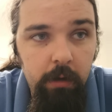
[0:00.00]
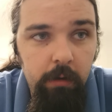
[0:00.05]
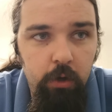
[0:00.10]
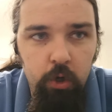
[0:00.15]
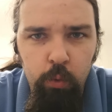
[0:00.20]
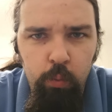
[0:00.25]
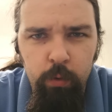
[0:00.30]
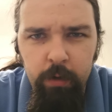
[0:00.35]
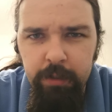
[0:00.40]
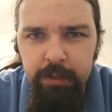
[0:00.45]

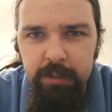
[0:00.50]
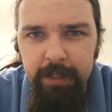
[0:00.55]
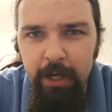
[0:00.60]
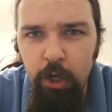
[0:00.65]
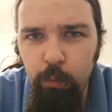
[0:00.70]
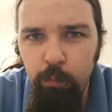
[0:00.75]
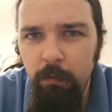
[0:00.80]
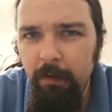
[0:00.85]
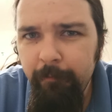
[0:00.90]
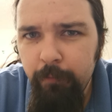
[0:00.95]
who want to
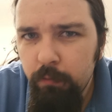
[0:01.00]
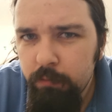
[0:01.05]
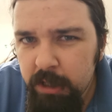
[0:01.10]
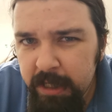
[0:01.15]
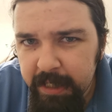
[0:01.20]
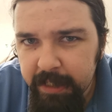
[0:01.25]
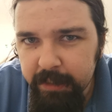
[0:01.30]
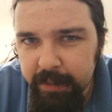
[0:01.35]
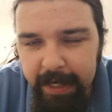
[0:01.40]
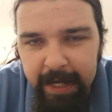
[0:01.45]
help
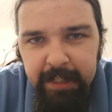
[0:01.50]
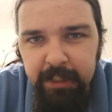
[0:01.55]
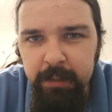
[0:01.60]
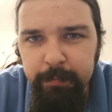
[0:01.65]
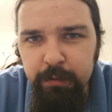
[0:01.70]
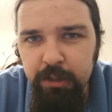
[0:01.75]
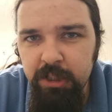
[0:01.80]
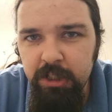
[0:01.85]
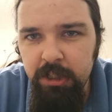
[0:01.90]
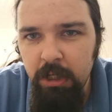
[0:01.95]
refugees. It's
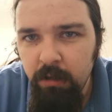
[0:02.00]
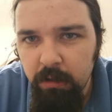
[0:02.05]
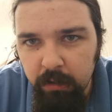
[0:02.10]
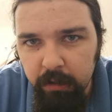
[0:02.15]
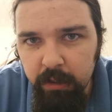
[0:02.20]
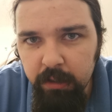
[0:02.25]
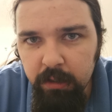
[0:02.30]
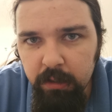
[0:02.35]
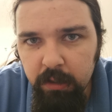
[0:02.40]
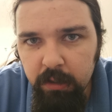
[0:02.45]

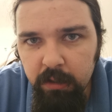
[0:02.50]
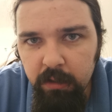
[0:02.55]
absurd.